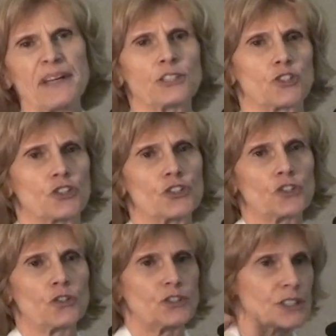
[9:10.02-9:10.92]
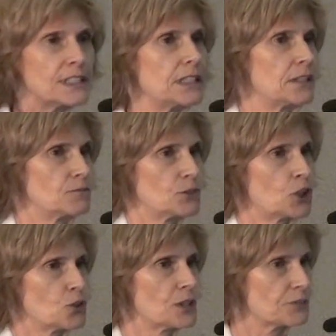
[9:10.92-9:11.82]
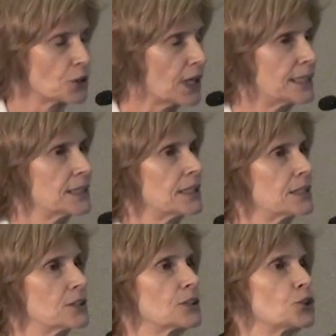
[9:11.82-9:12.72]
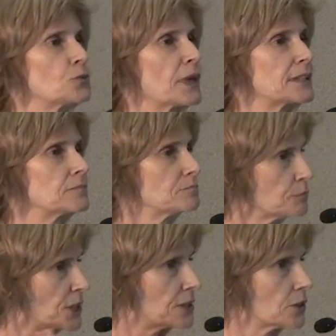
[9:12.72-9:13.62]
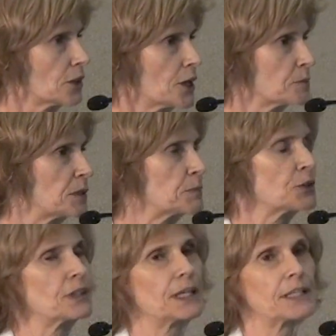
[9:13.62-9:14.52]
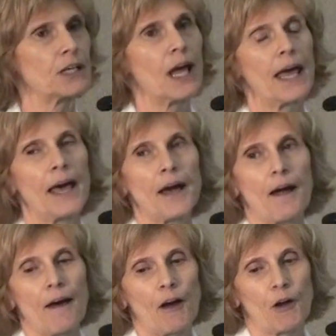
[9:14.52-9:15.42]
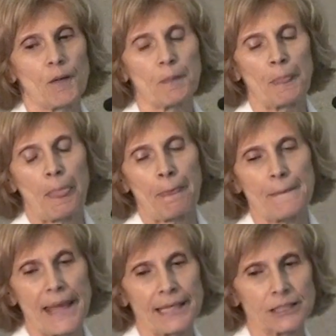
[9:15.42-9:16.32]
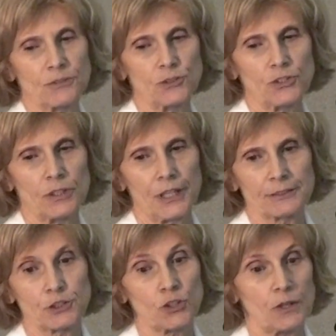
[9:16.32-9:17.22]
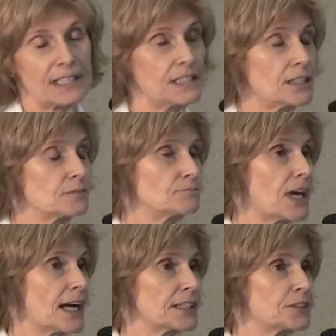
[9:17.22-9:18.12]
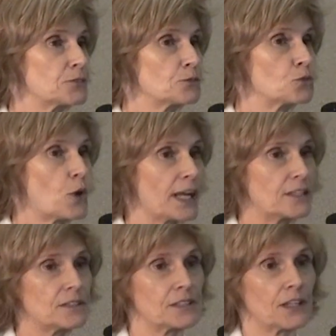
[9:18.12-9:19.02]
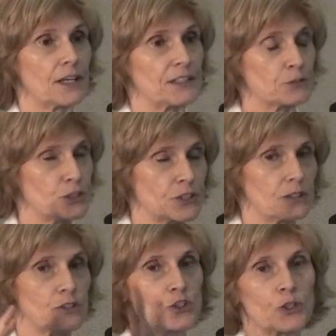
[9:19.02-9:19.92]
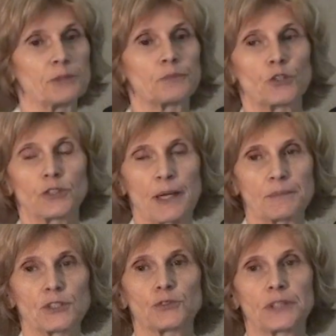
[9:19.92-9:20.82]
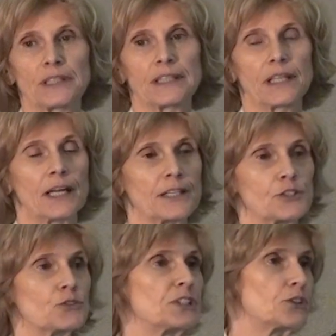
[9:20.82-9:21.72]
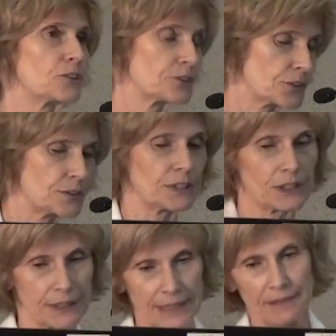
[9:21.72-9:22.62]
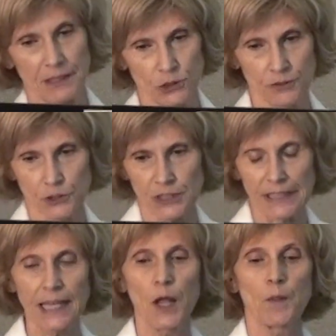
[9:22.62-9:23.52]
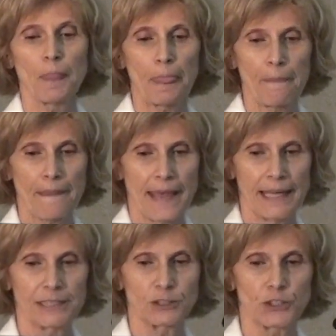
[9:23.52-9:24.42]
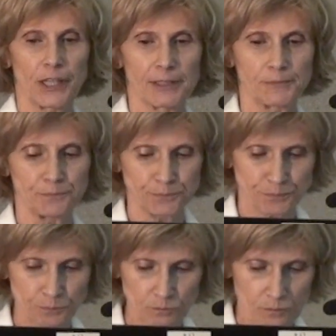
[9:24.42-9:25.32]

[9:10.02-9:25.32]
a semester? Just go see, you know, if you like it, you might meet a lot of people there. Um, and uh, so I did. I went. Uh, there was a, a, joint program between uh, SUNY University and Laval University. And um,